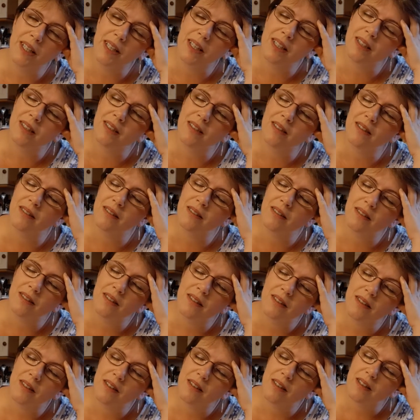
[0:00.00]
and
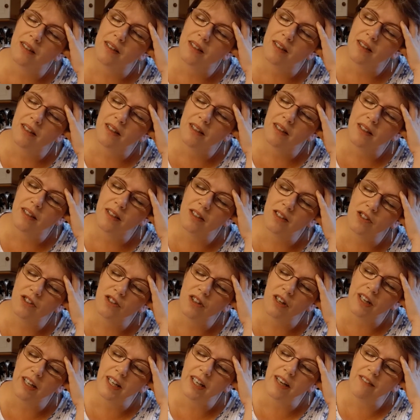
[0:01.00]

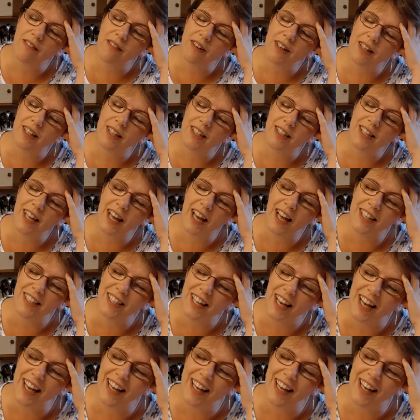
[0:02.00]
try and get rid of this headache.